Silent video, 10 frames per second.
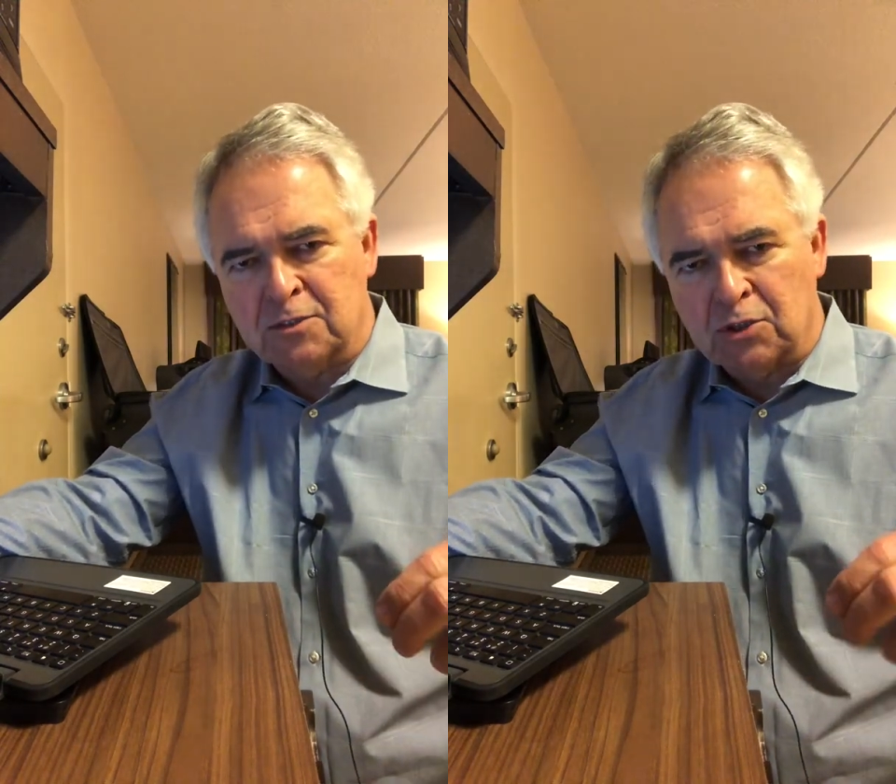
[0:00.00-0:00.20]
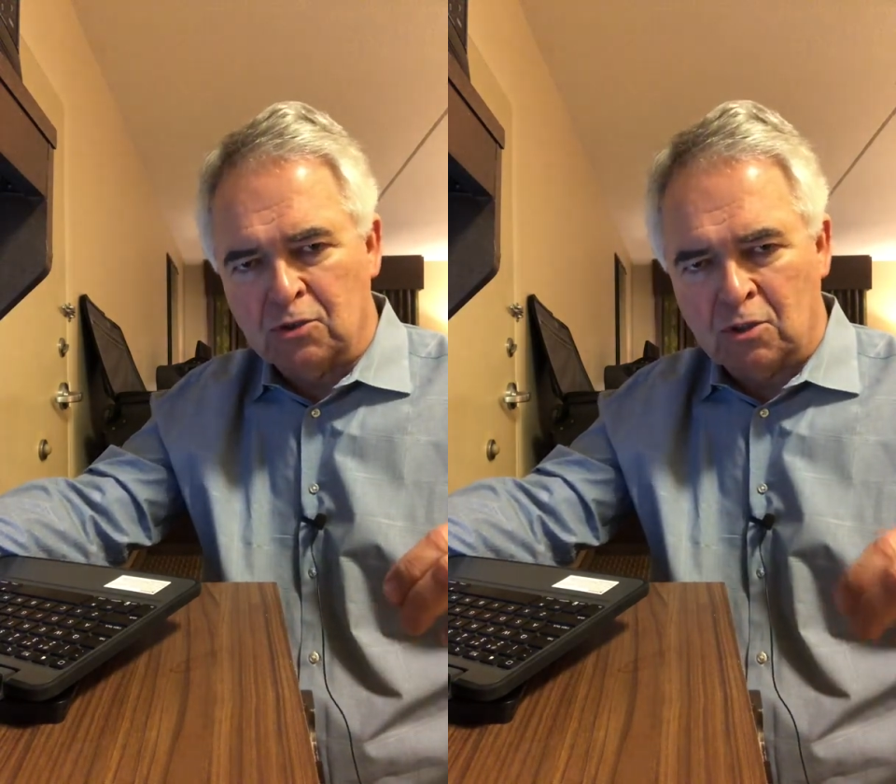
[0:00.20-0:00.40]

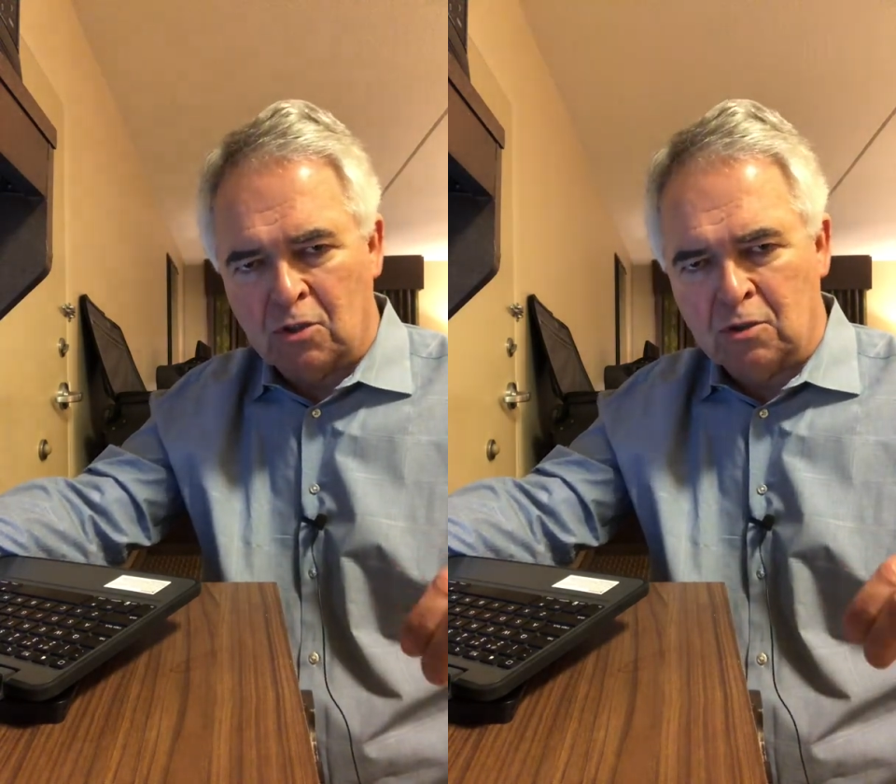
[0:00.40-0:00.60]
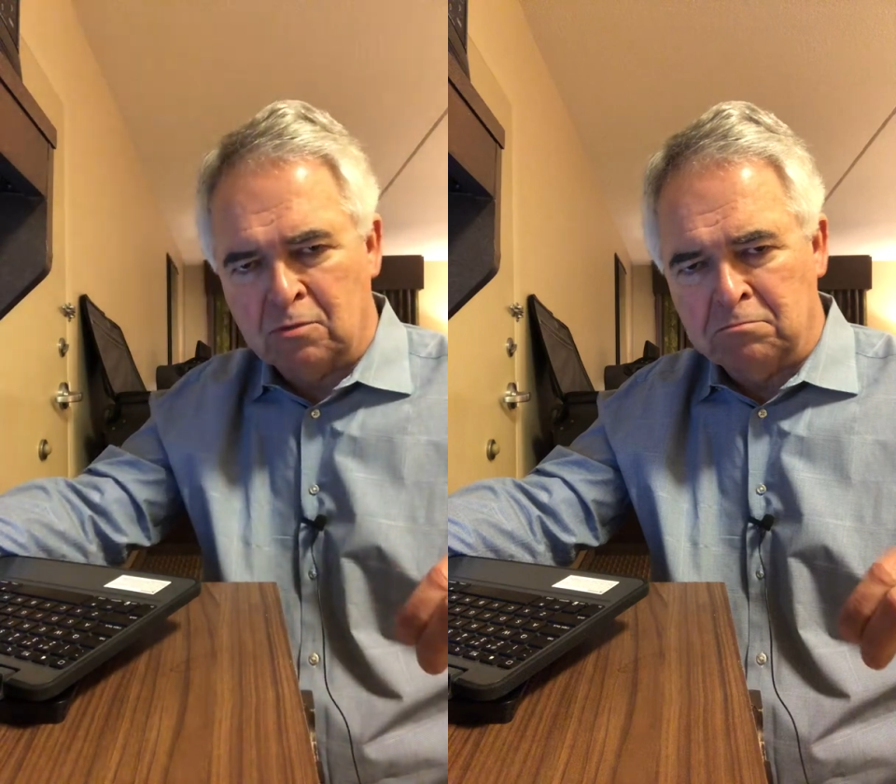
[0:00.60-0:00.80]
to
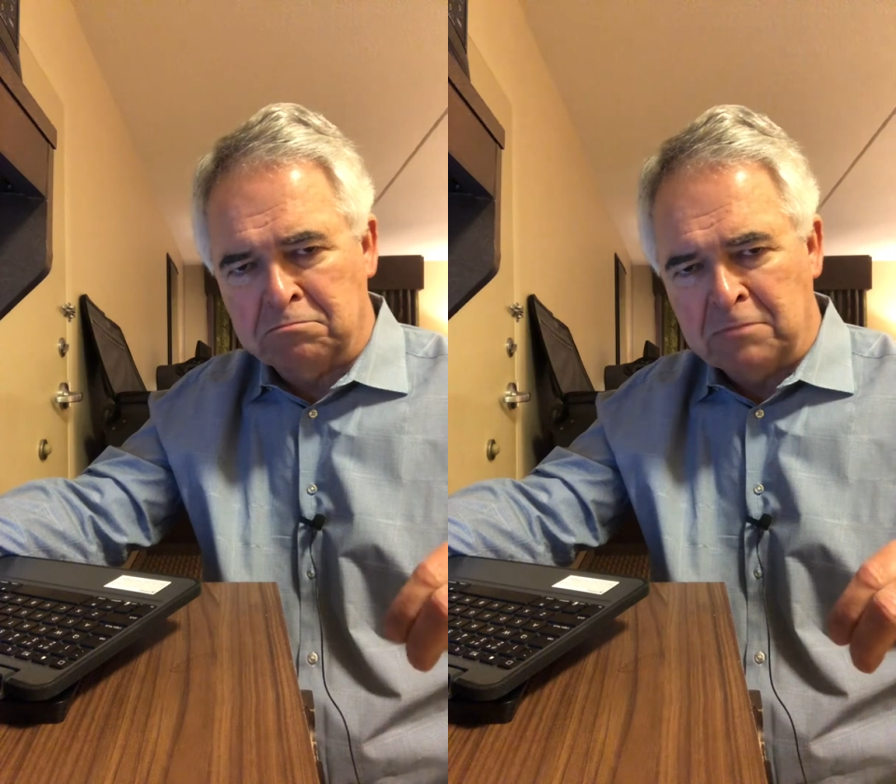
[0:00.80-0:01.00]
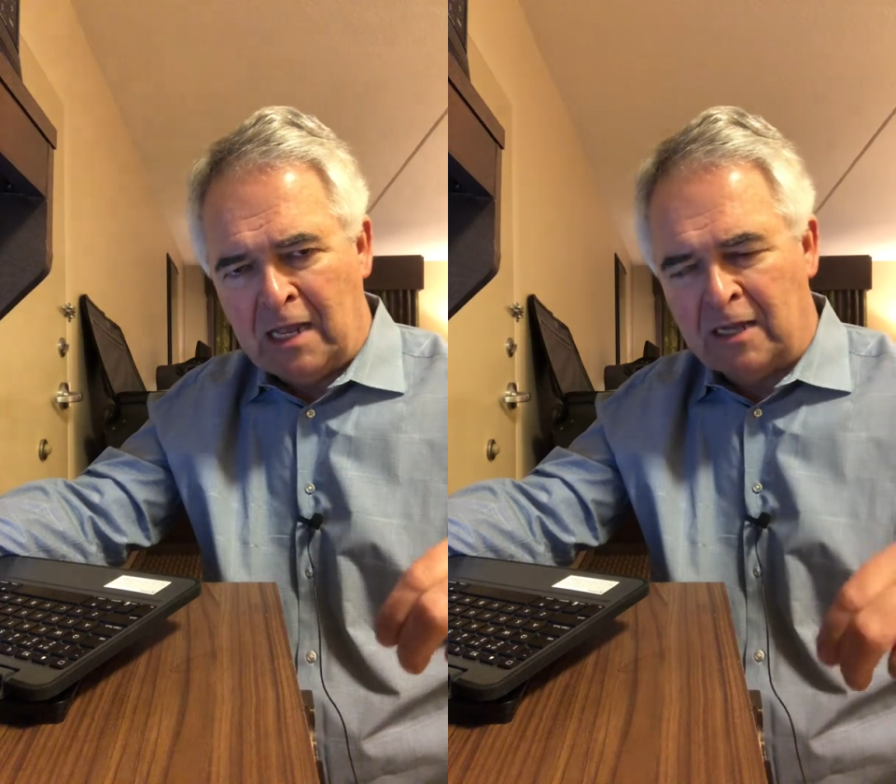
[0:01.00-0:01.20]
learn
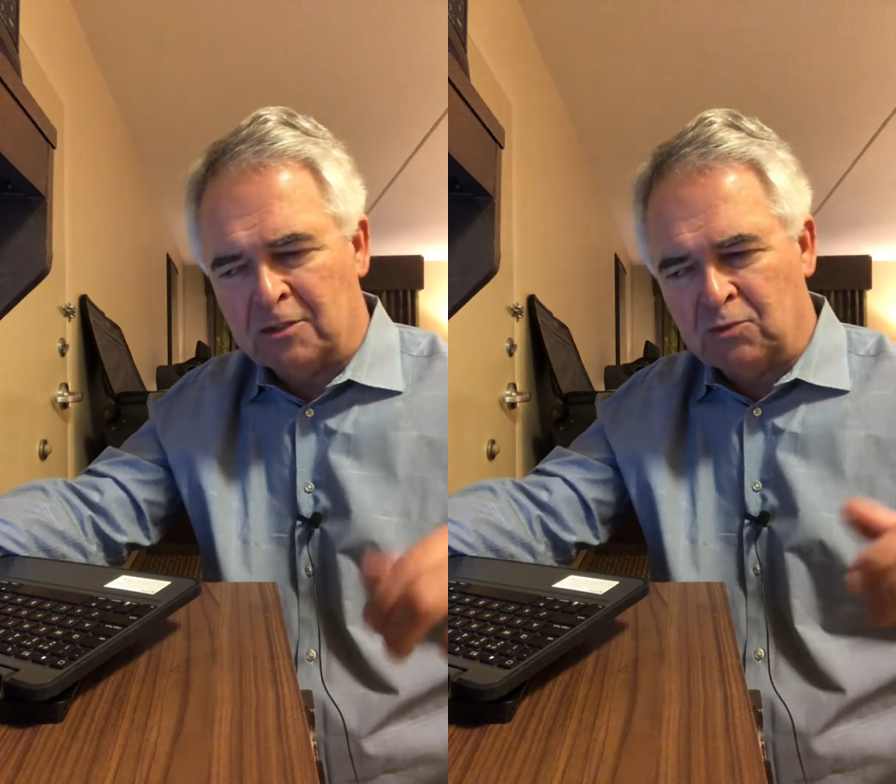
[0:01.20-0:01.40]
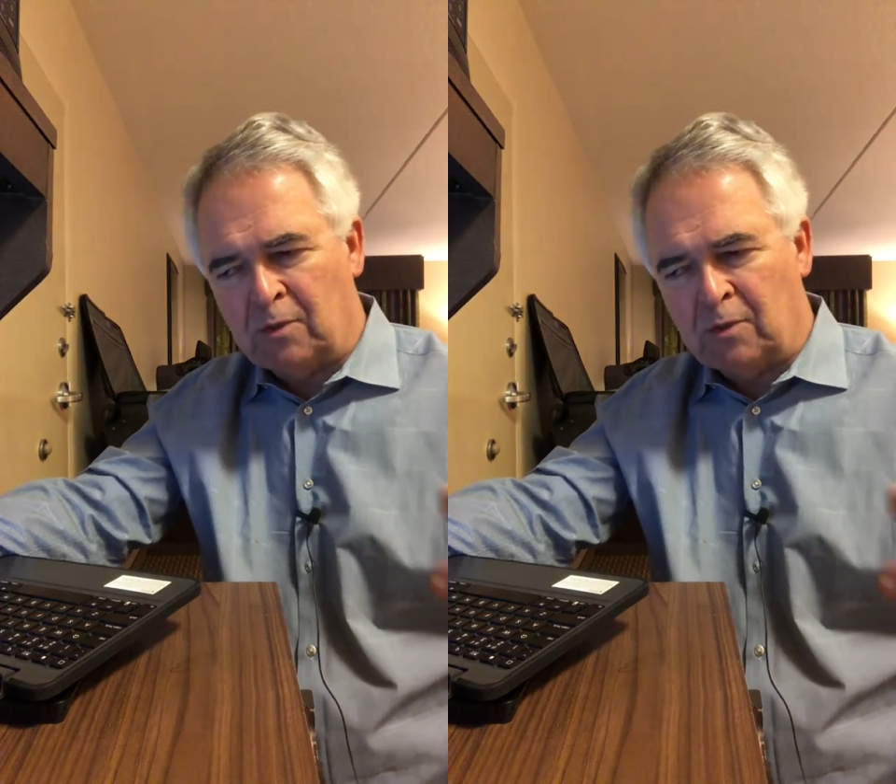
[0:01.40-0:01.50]
how to